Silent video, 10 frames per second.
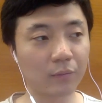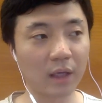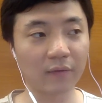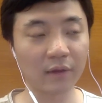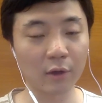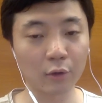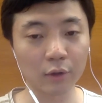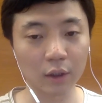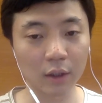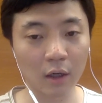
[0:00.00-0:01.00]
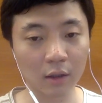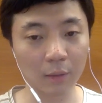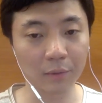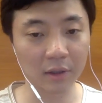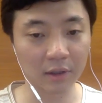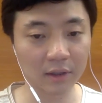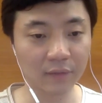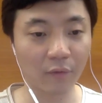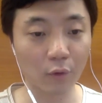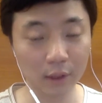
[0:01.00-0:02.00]
even though the dog appears
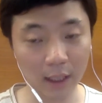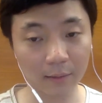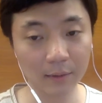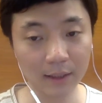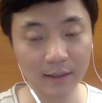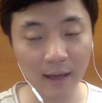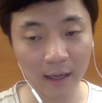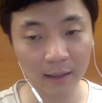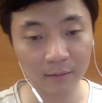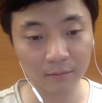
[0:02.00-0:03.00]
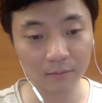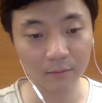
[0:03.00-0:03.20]
4 times, then